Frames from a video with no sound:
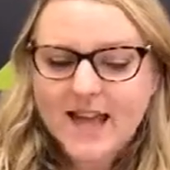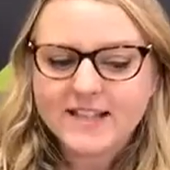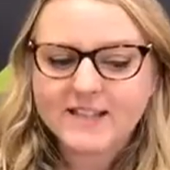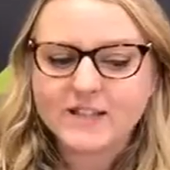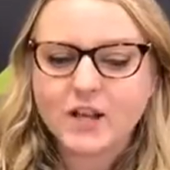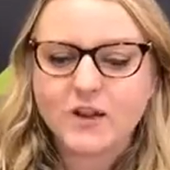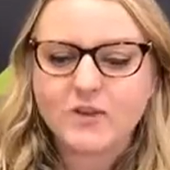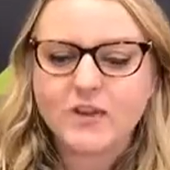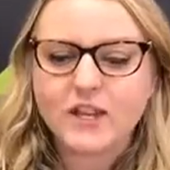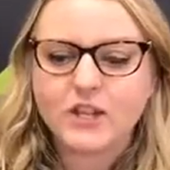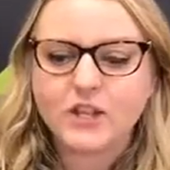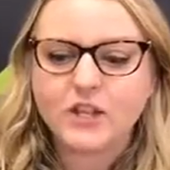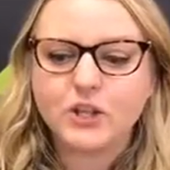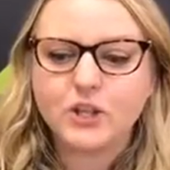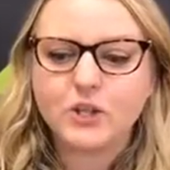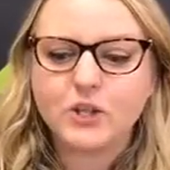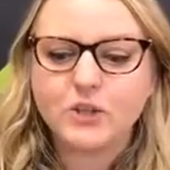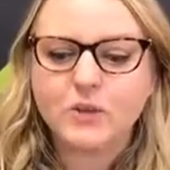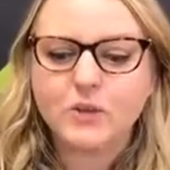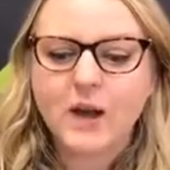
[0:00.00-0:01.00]
so that
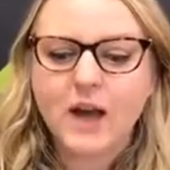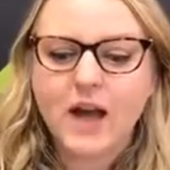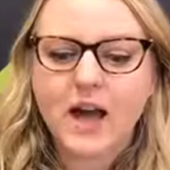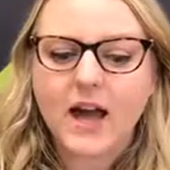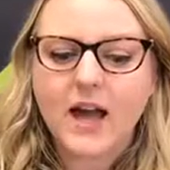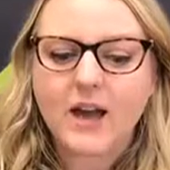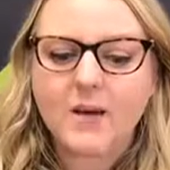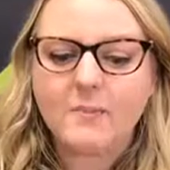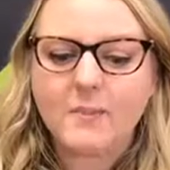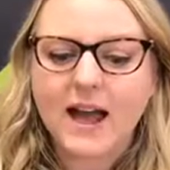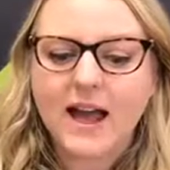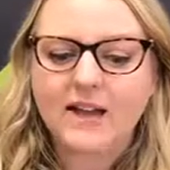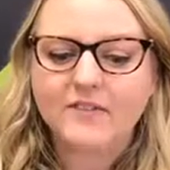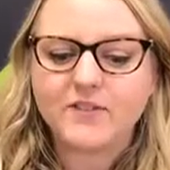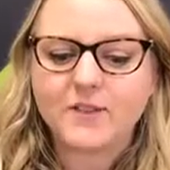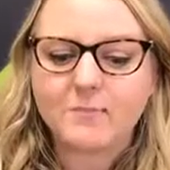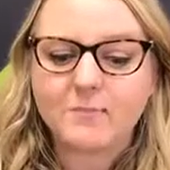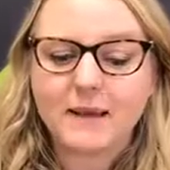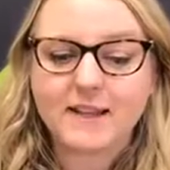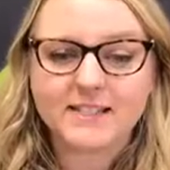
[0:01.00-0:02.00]
you have
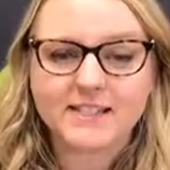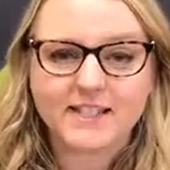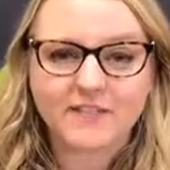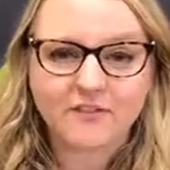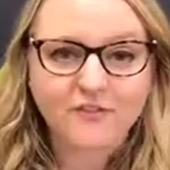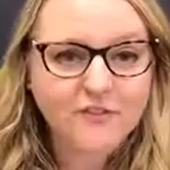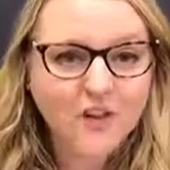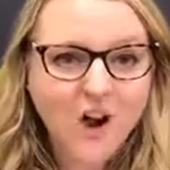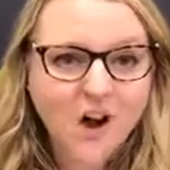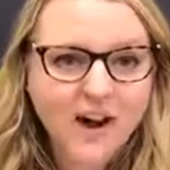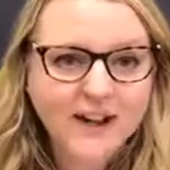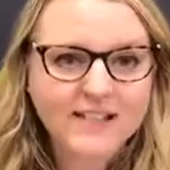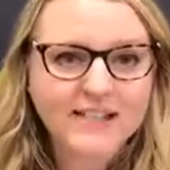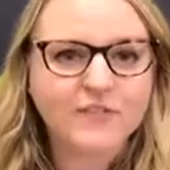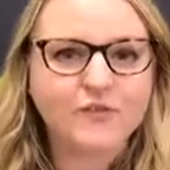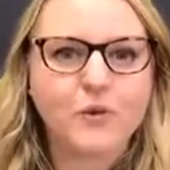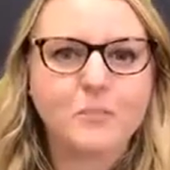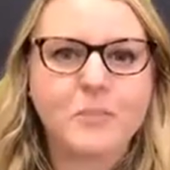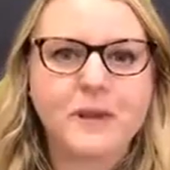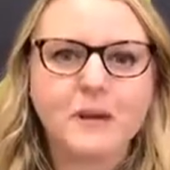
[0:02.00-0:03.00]
the best advice
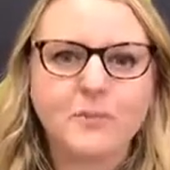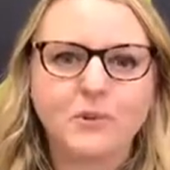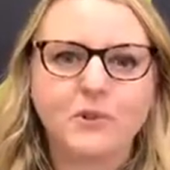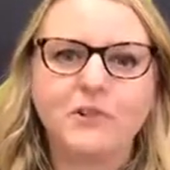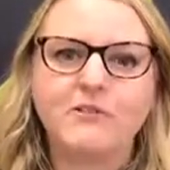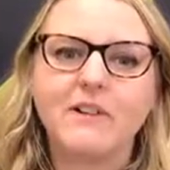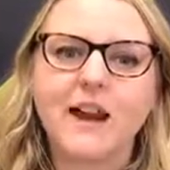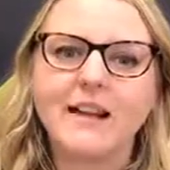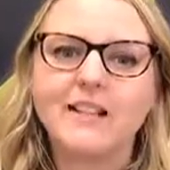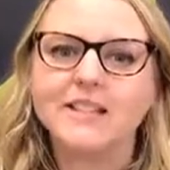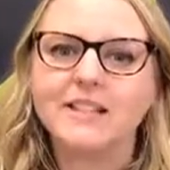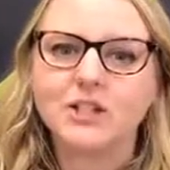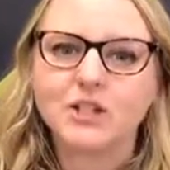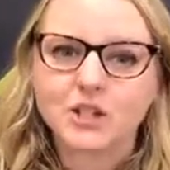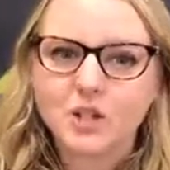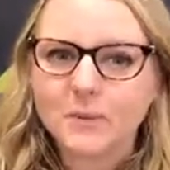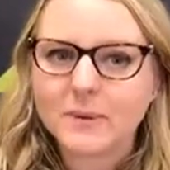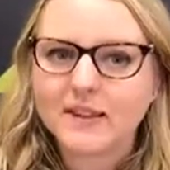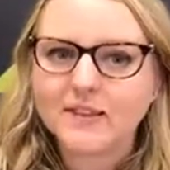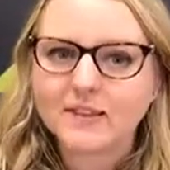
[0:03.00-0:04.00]
from people that are actually
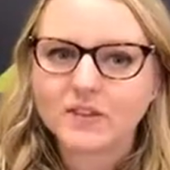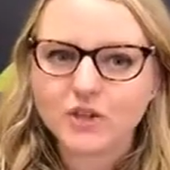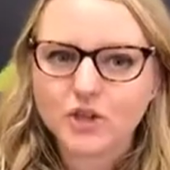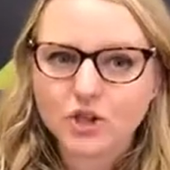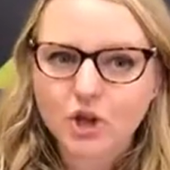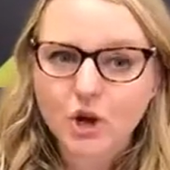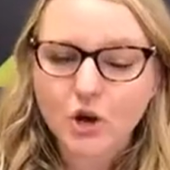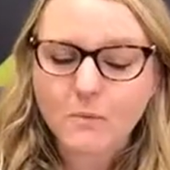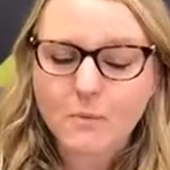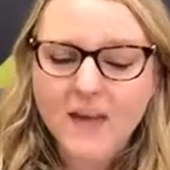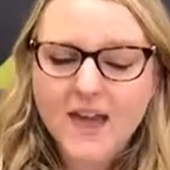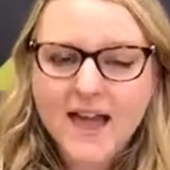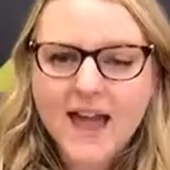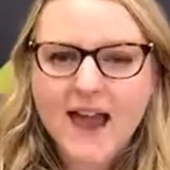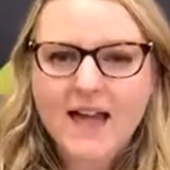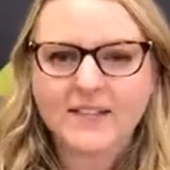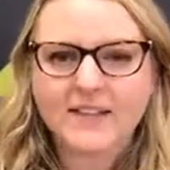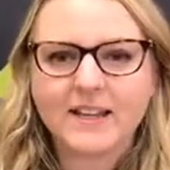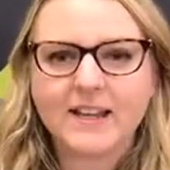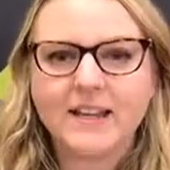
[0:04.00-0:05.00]
doing the job
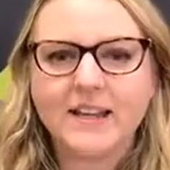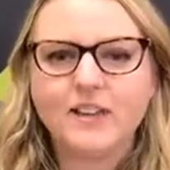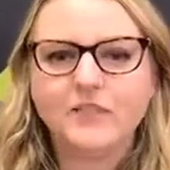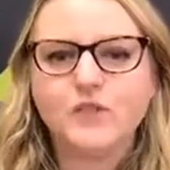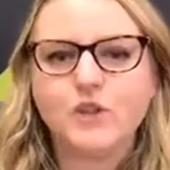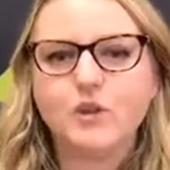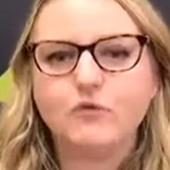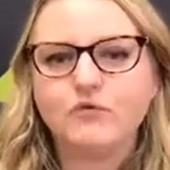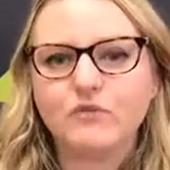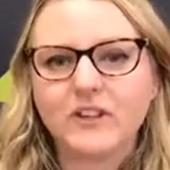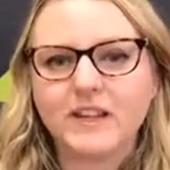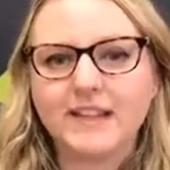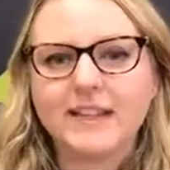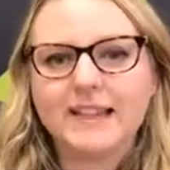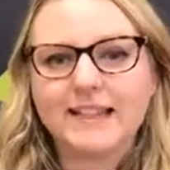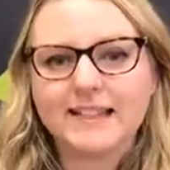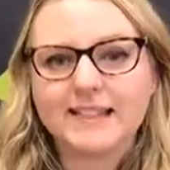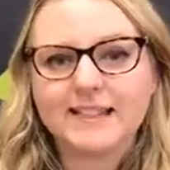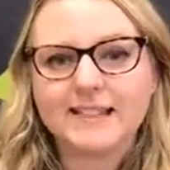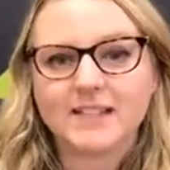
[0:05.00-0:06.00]
and that can give you a real
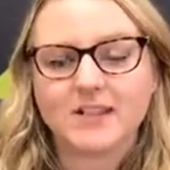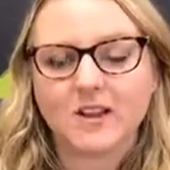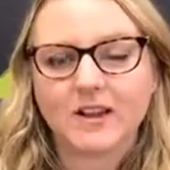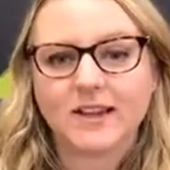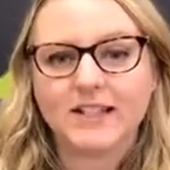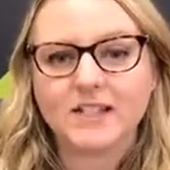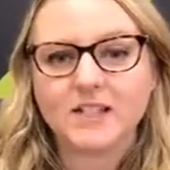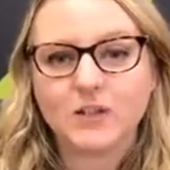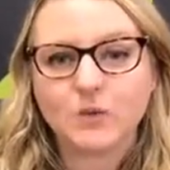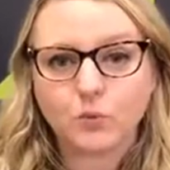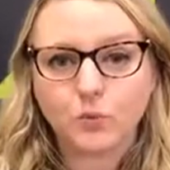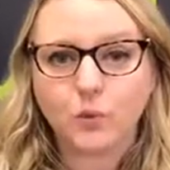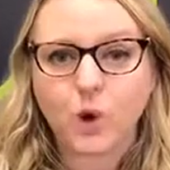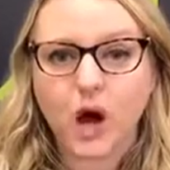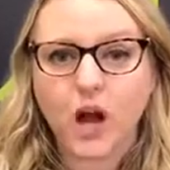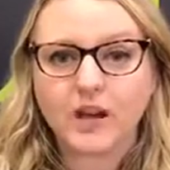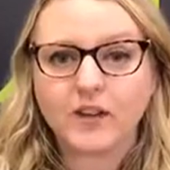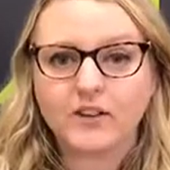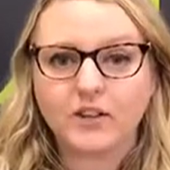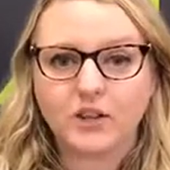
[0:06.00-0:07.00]
insight into the
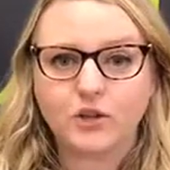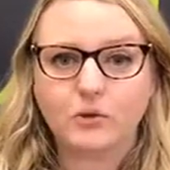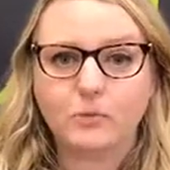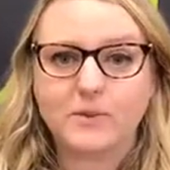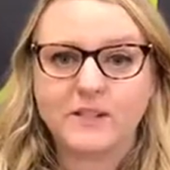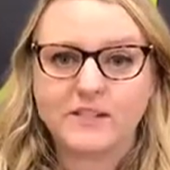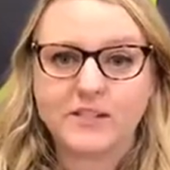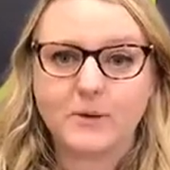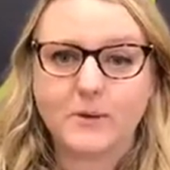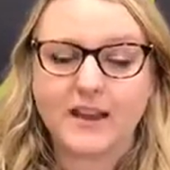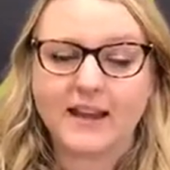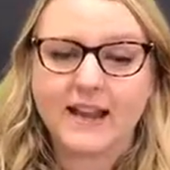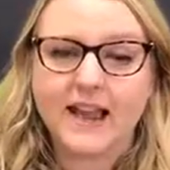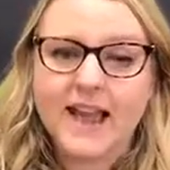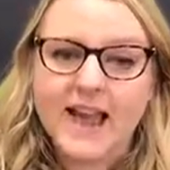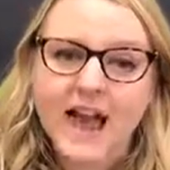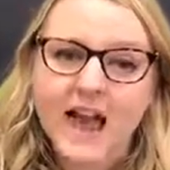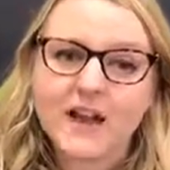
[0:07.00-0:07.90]
work that you'll be doing.